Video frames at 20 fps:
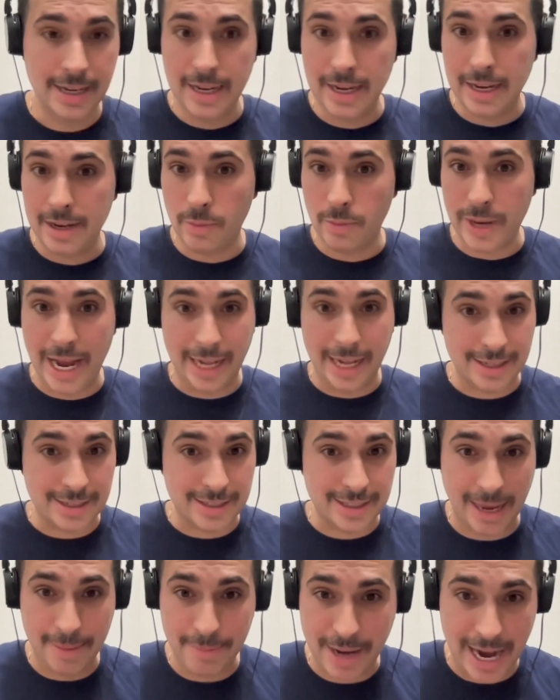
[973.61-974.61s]
We had the
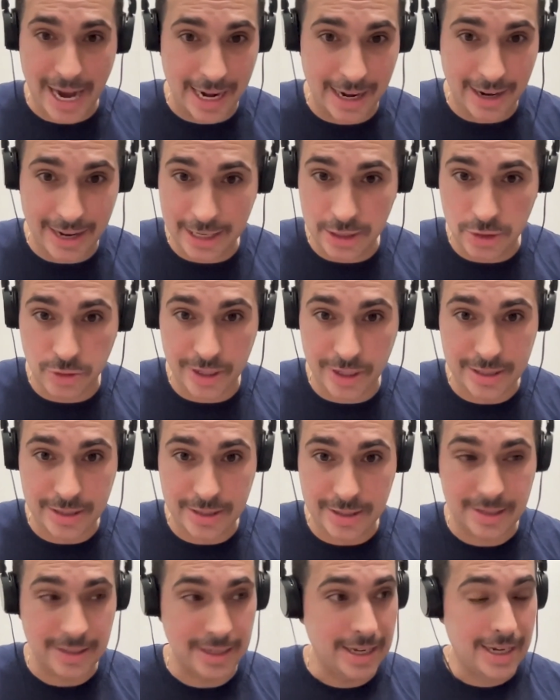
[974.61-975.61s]
same kind of
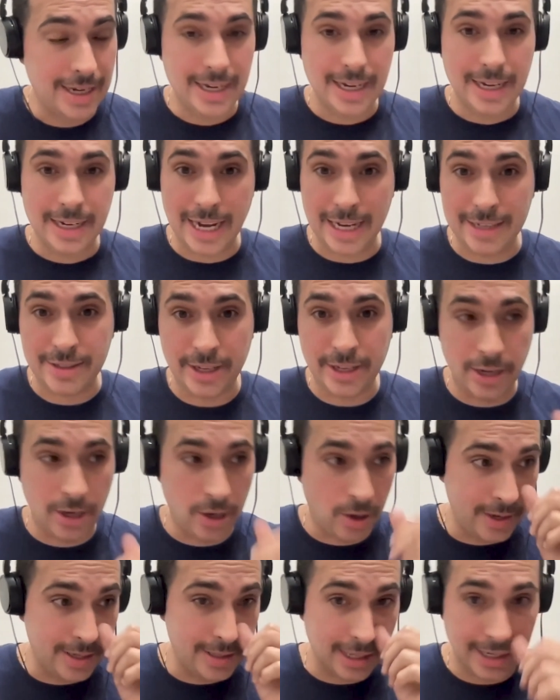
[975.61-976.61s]
interests. Next thing you
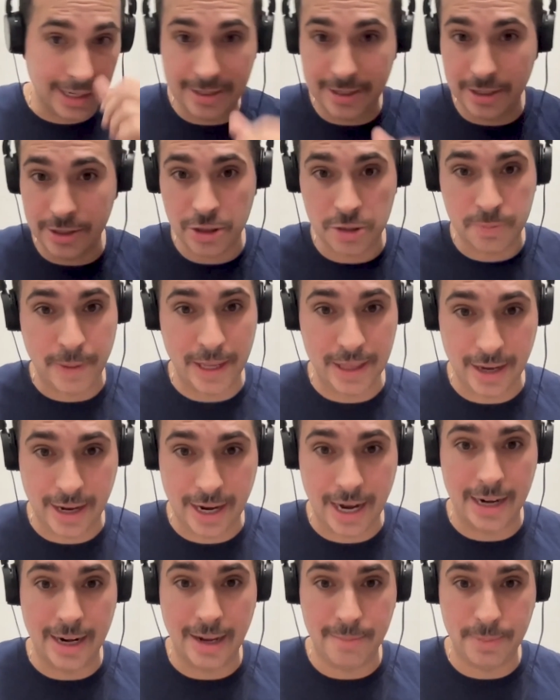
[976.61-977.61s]
know, he's like, listen, just pay the
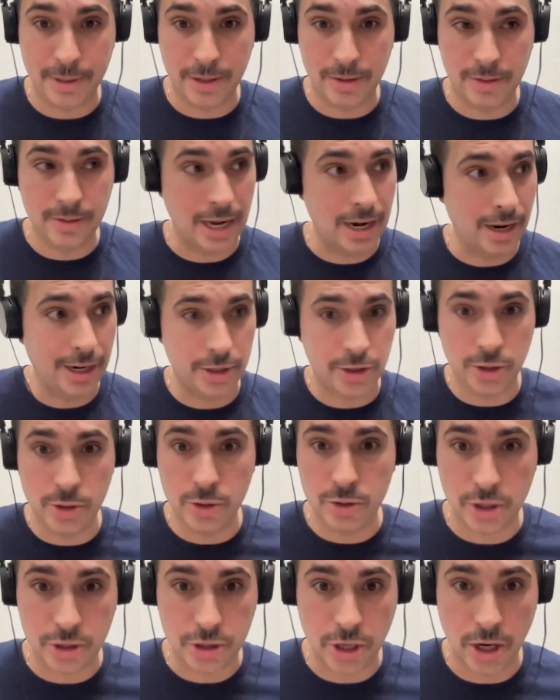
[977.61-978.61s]
Con Ed bill. I'll let you
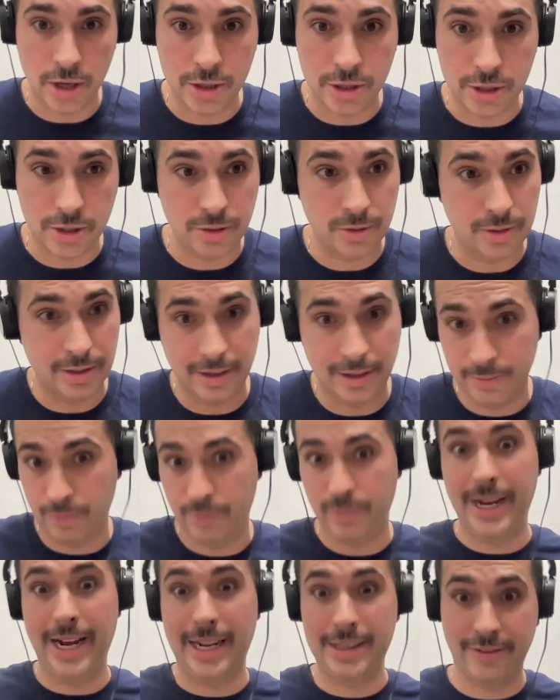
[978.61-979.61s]
use the church.
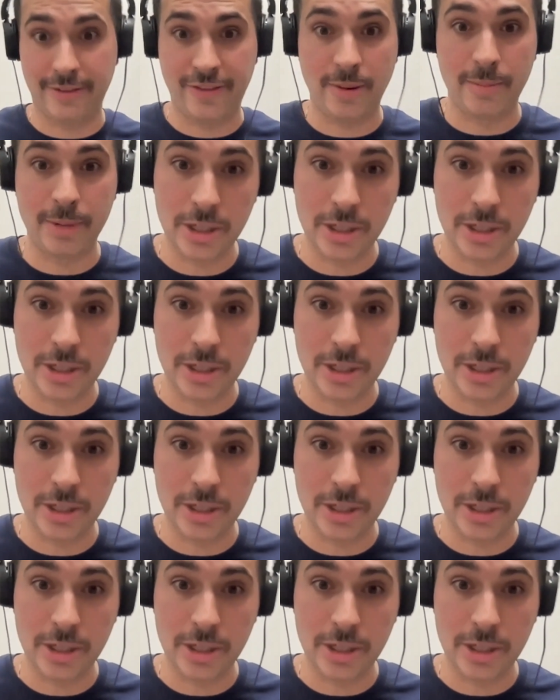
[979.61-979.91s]
We got to film in the